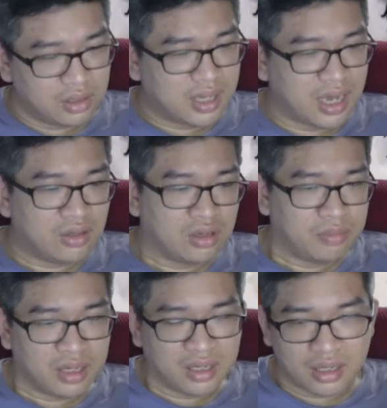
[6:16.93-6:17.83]
Good counter
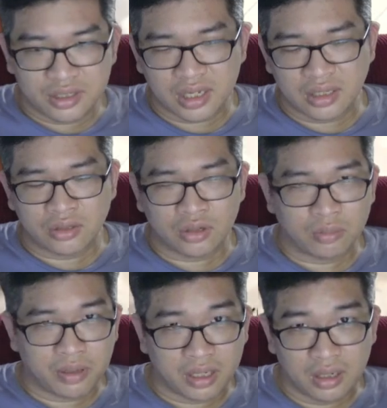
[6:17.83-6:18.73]
by Senator
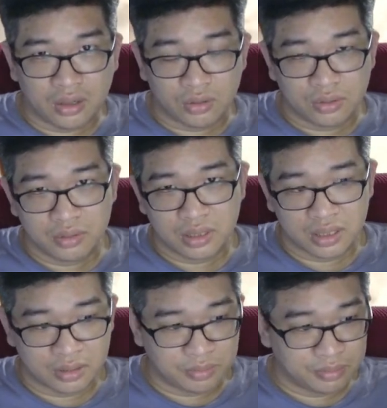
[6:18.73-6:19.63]
Pacquiao. Yeah.